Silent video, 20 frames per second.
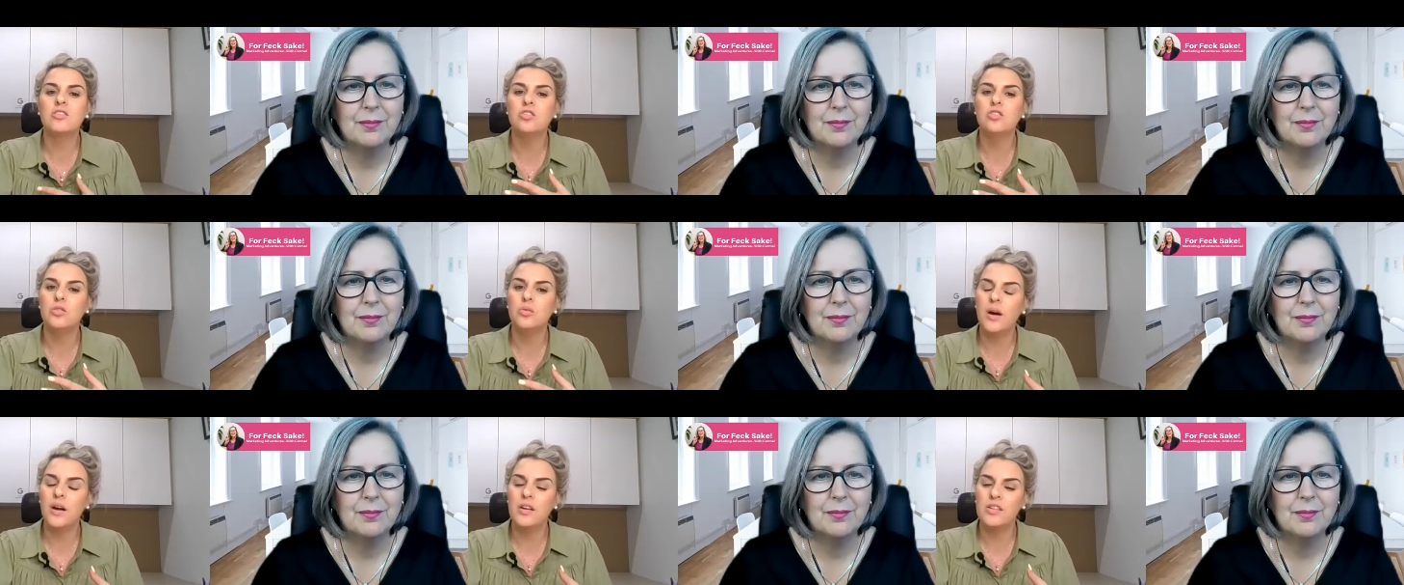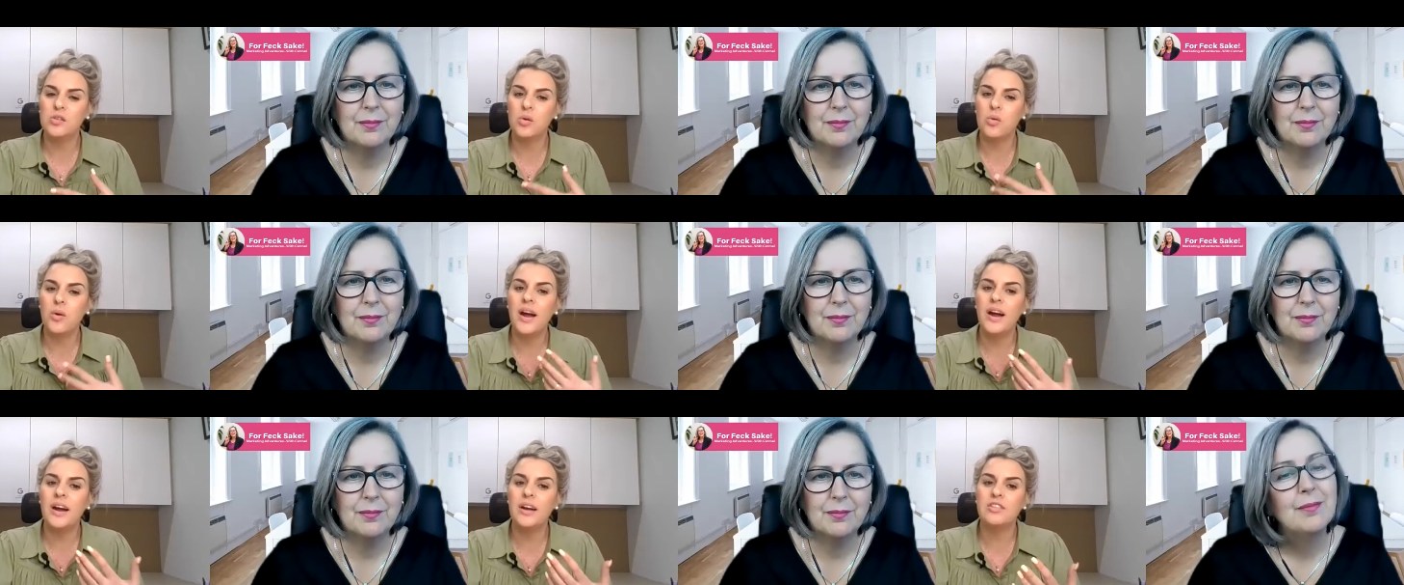Speaker 1: too
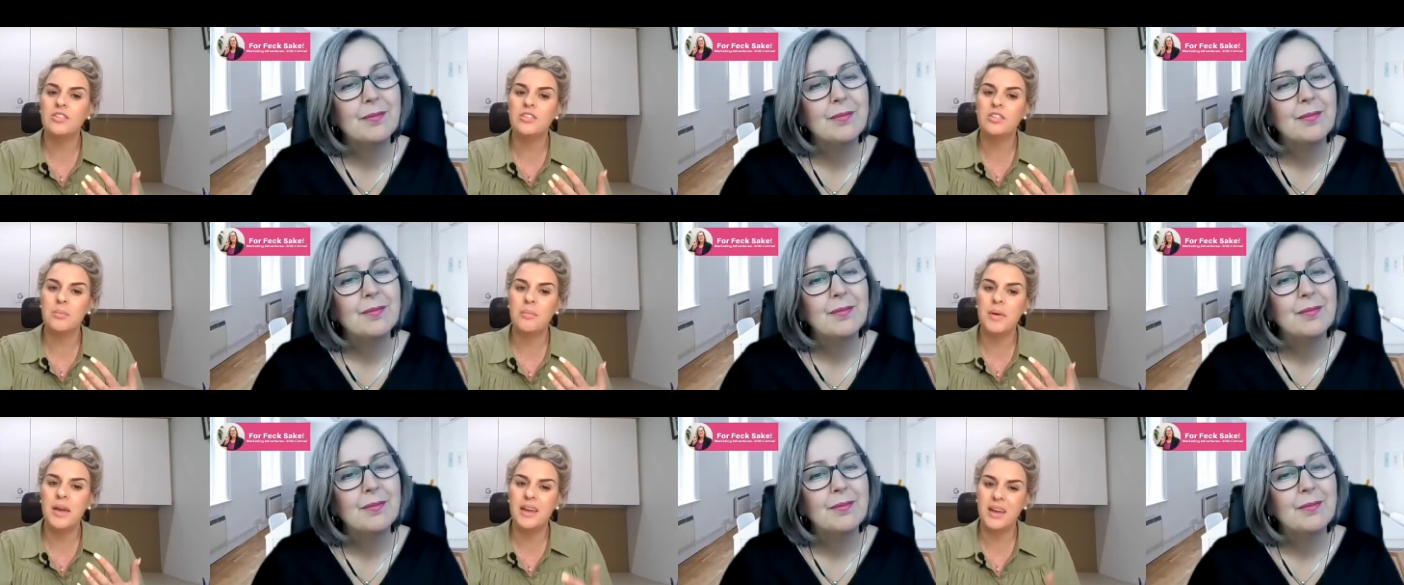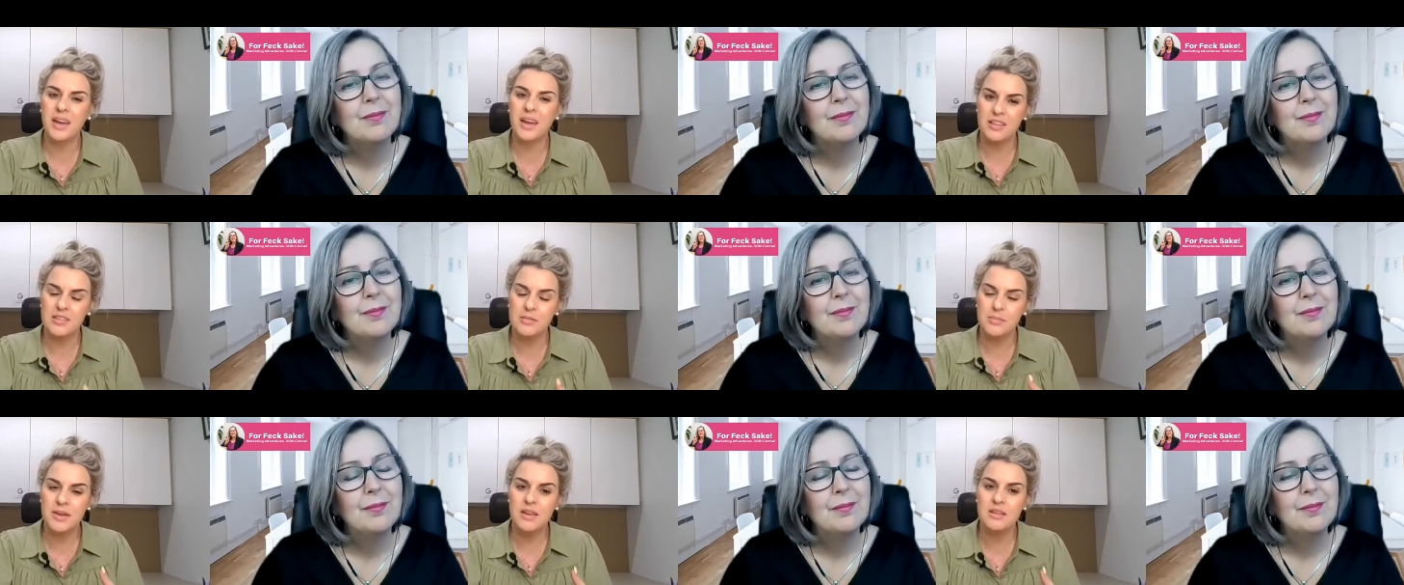so hard to make
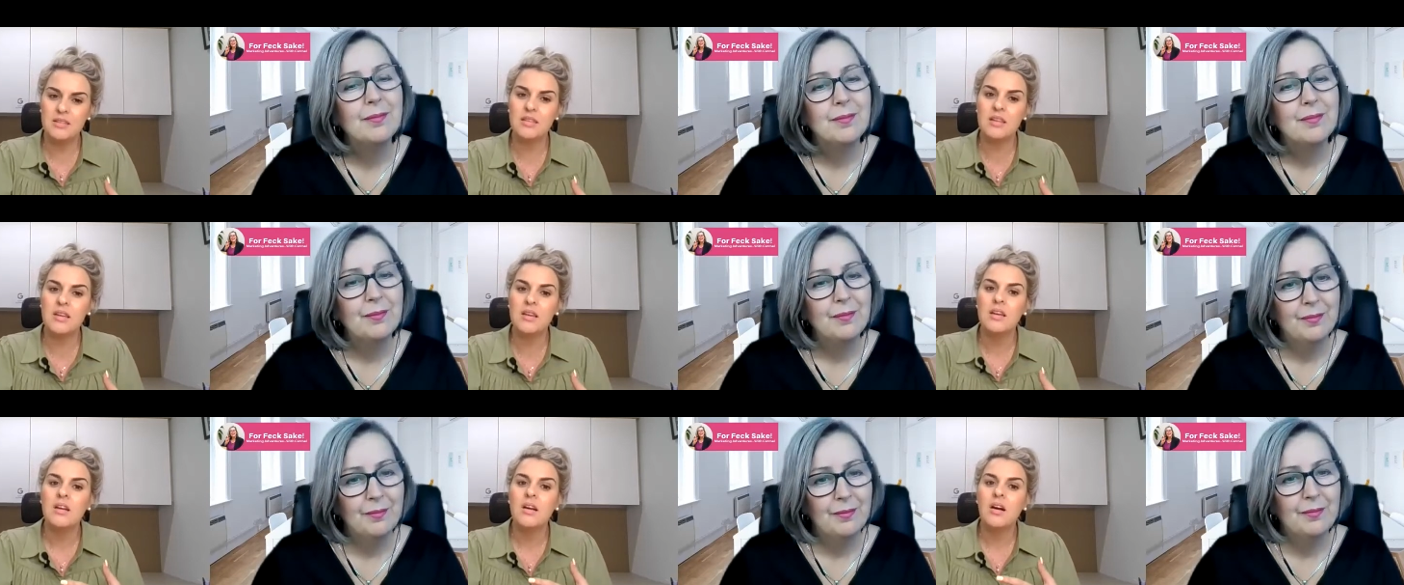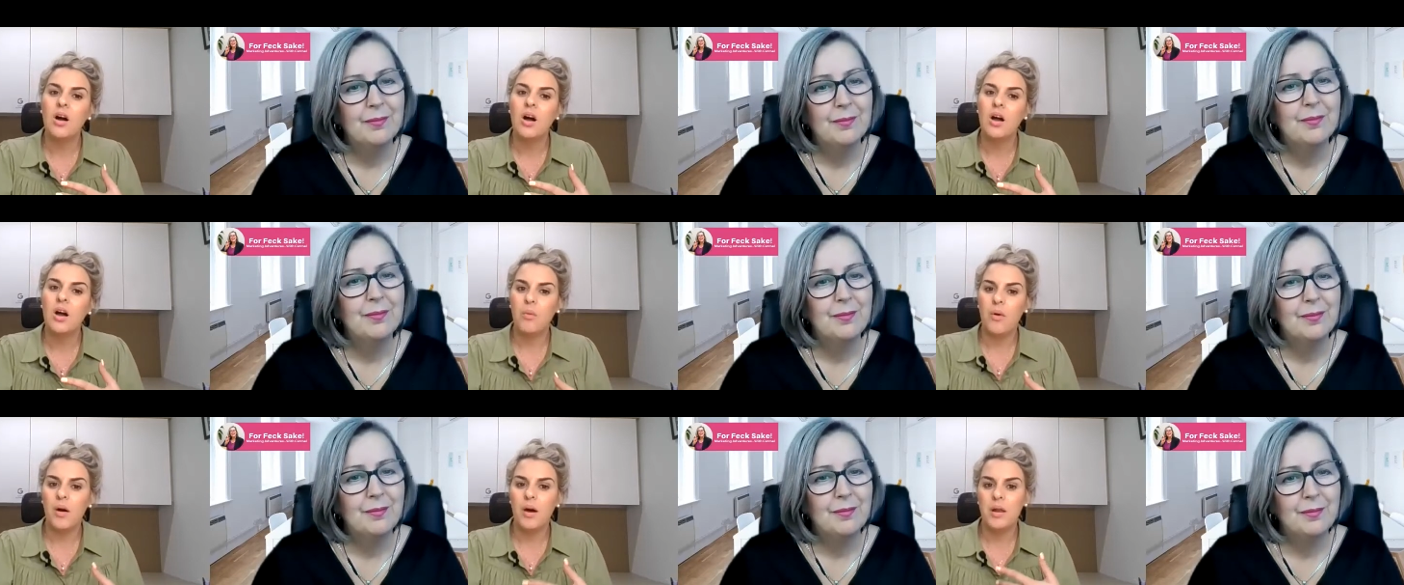ends meet.
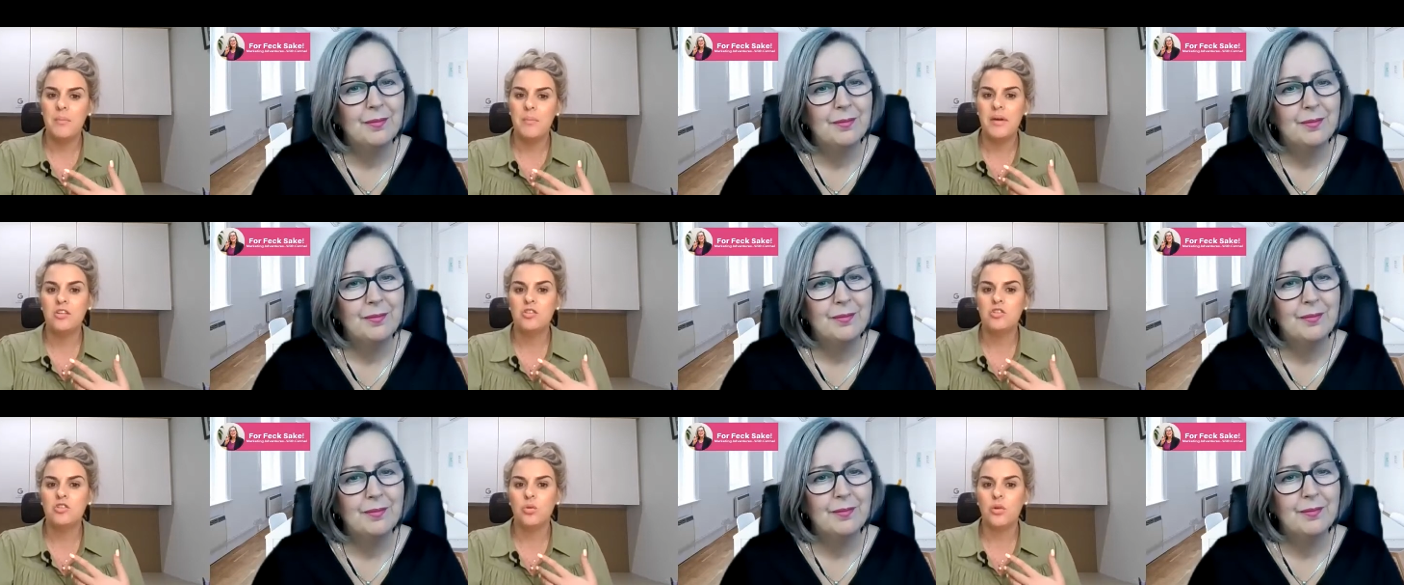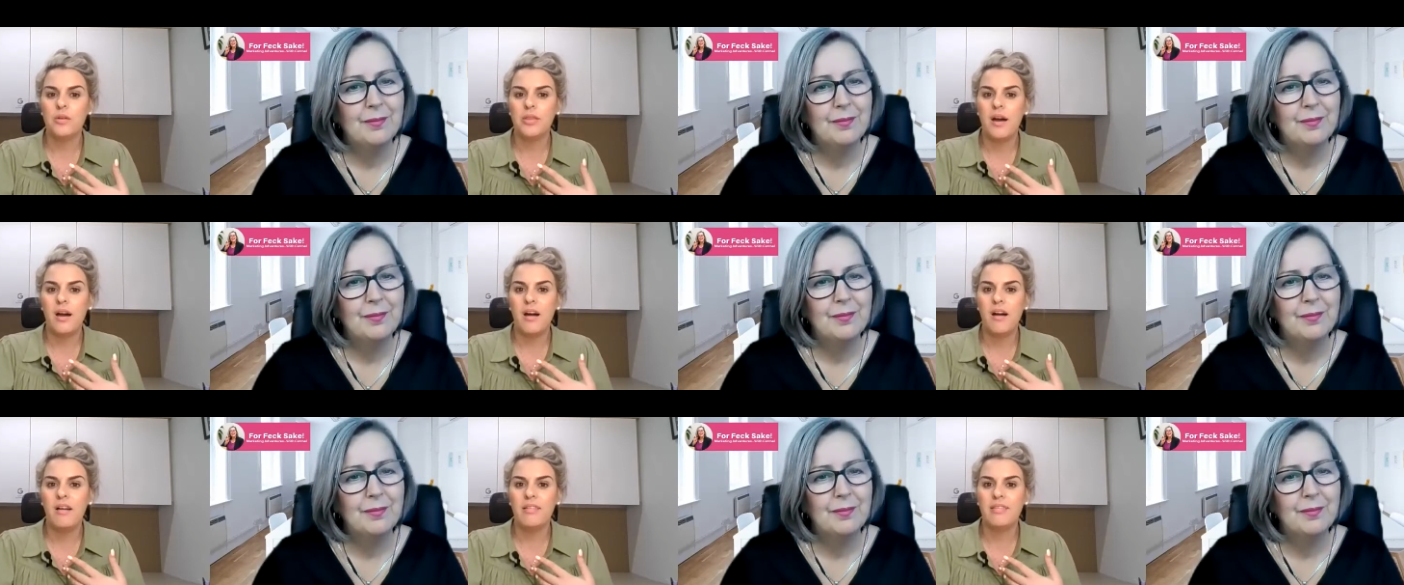I want to make sure
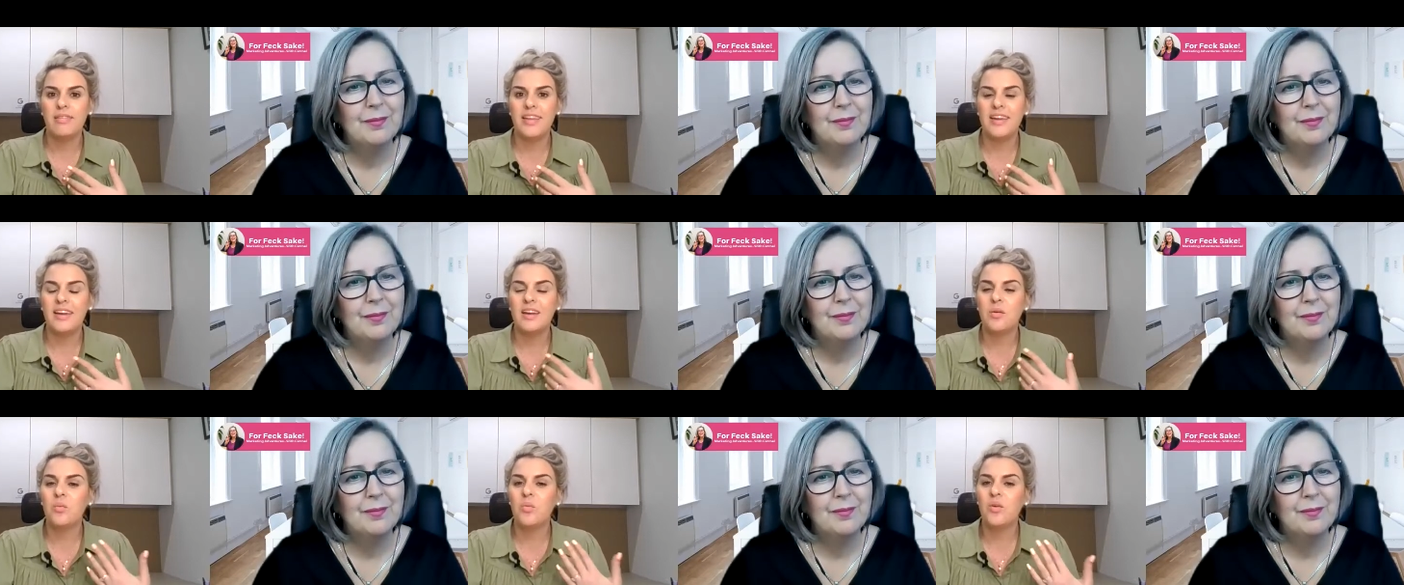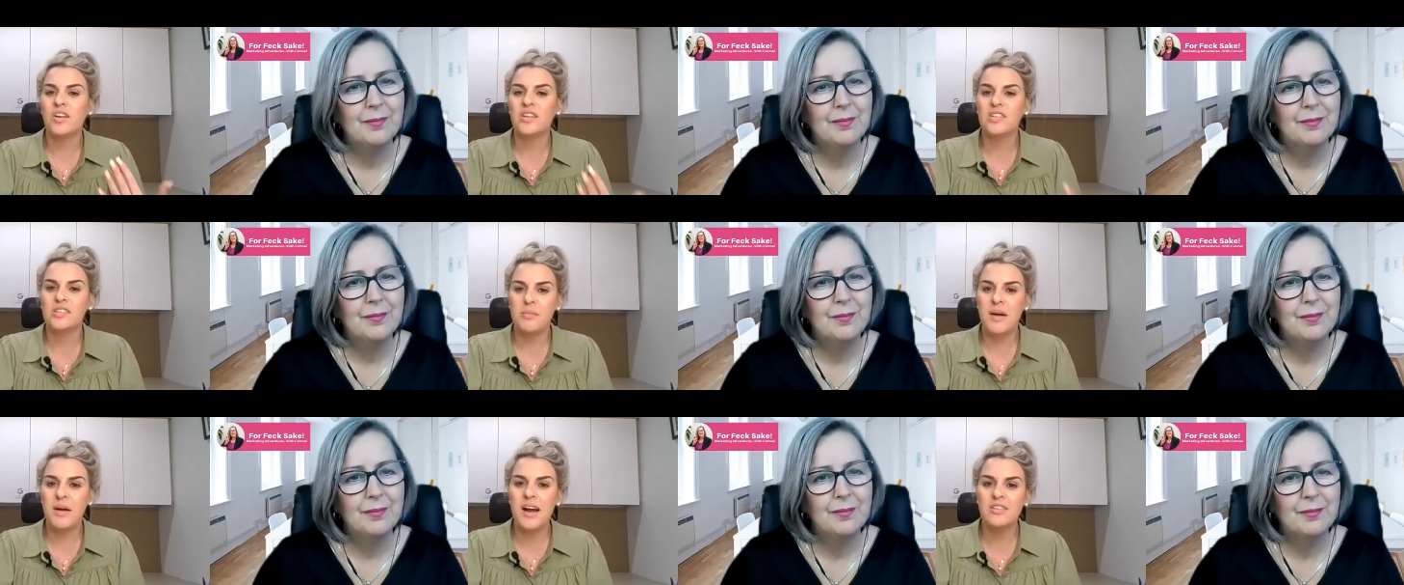that they can work
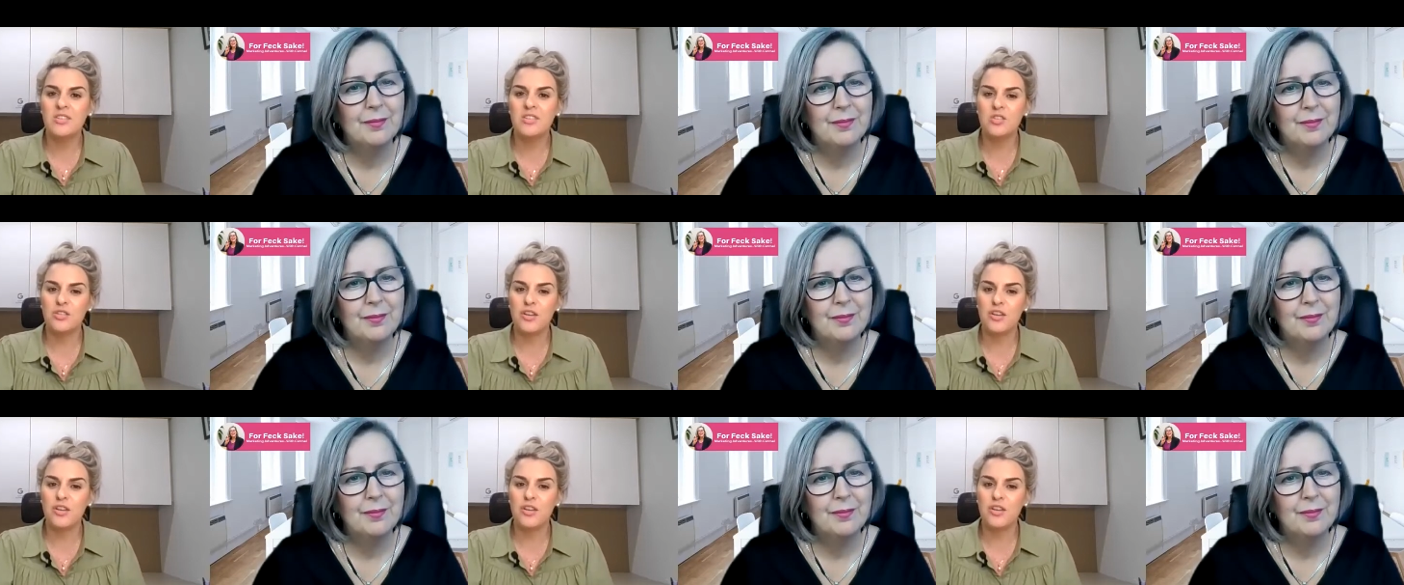smarter,